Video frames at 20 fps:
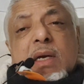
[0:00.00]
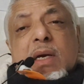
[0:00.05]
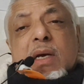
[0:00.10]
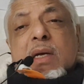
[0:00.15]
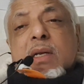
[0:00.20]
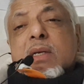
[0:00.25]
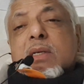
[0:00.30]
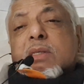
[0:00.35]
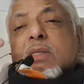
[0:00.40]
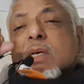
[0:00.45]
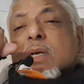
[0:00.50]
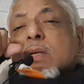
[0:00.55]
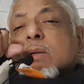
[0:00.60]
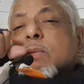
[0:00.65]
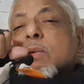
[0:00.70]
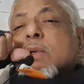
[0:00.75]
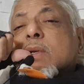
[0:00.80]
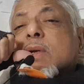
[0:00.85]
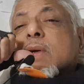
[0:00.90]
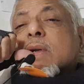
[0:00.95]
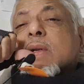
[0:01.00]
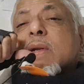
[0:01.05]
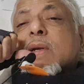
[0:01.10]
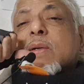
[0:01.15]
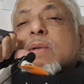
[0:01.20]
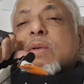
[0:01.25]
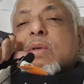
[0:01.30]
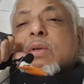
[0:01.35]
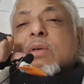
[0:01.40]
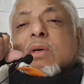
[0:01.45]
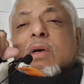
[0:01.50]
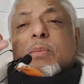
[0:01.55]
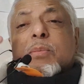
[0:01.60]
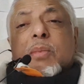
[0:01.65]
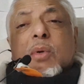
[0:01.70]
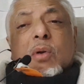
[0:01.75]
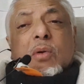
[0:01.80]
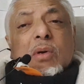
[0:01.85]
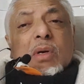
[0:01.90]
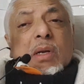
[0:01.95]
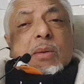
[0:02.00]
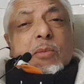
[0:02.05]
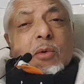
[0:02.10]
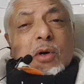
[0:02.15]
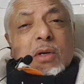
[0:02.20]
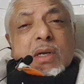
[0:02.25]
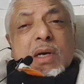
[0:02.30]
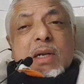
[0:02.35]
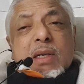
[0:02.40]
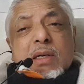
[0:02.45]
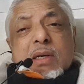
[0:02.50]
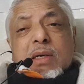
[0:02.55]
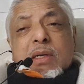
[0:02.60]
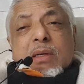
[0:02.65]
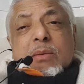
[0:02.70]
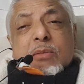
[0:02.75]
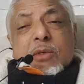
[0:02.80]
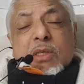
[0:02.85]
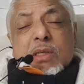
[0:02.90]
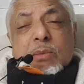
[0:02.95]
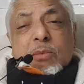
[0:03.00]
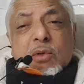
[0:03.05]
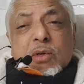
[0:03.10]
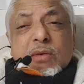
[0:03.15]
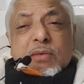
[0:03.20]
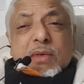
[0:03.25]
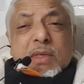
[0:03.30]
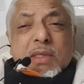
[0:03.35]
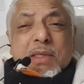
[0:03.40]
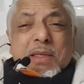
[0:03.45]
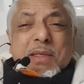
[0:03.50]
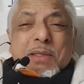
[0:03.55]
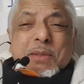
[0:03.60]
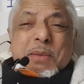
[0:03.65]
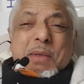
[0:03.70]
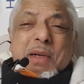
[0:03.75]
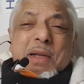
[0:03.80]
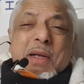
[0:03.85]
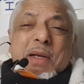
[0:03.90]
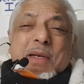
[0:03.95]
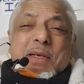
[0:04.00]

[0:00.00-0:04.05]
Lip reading: and inshallah I'd like to do a program on Aligarh Muslim University as well.